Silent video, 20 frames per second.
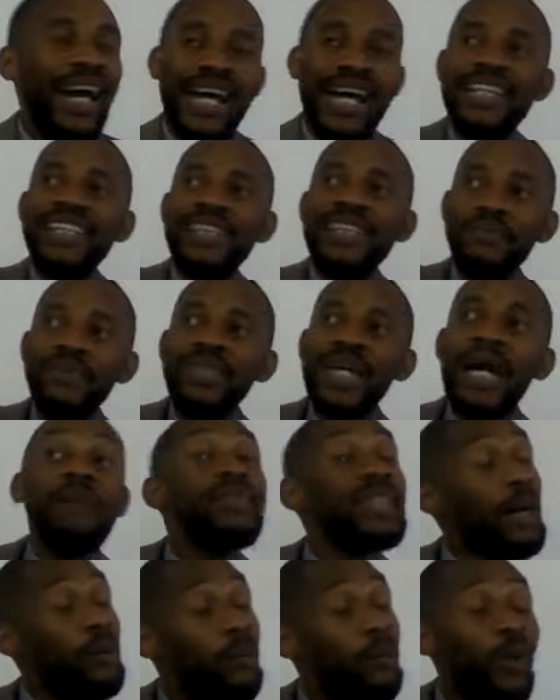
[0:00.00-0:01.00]
And
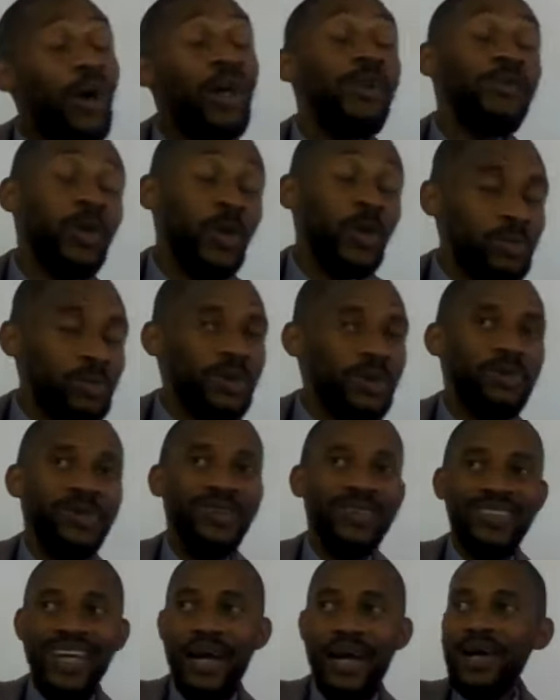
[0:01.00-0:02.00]
sometimes I'm one of those people.
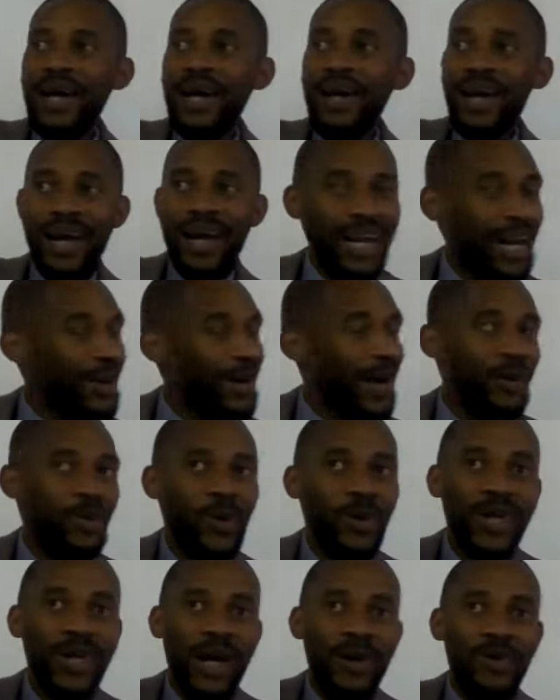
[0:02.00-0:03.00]
I, I, I,
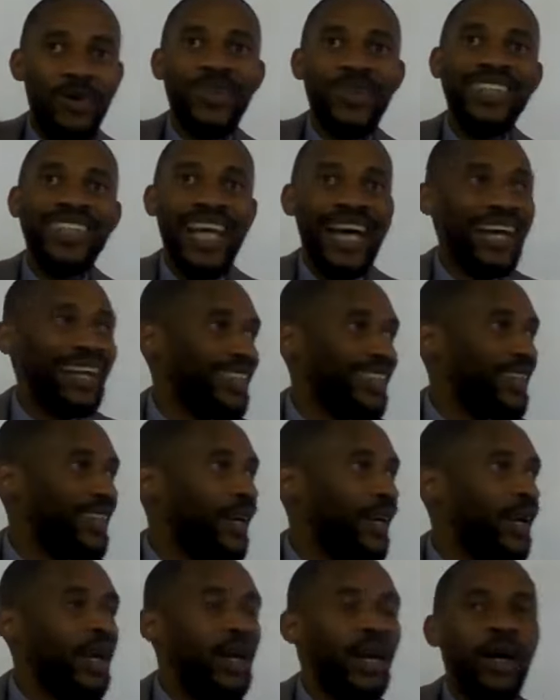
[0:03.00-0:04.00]
walk, I walk blind.
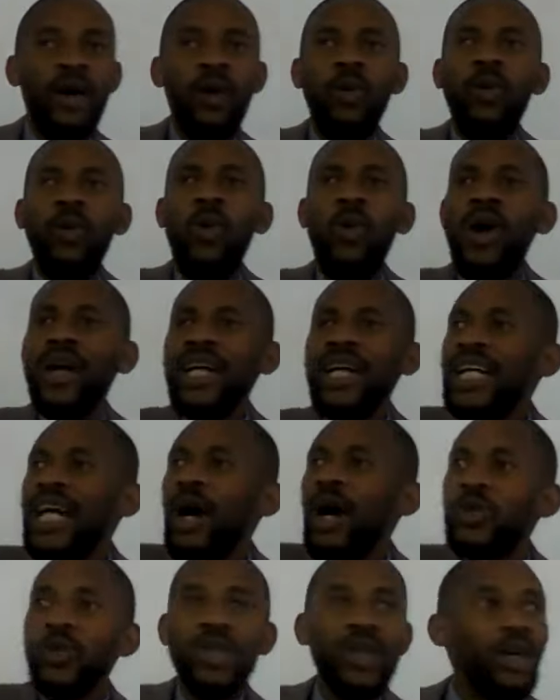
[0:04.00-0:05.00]
Walking
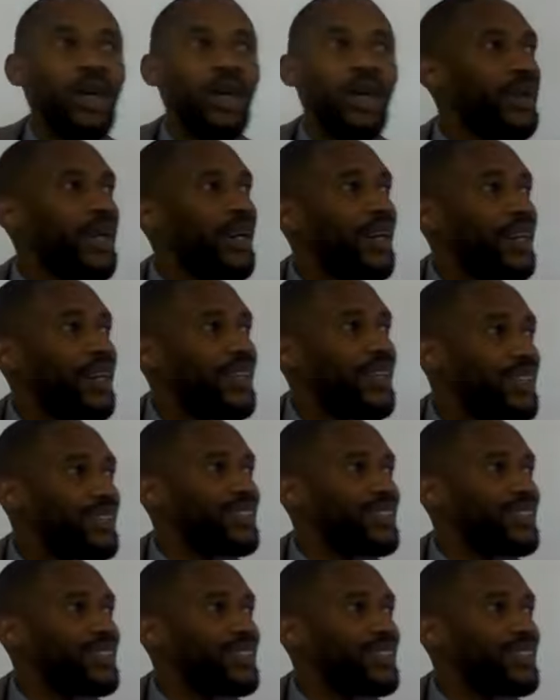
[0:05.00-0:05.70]
out without prayer.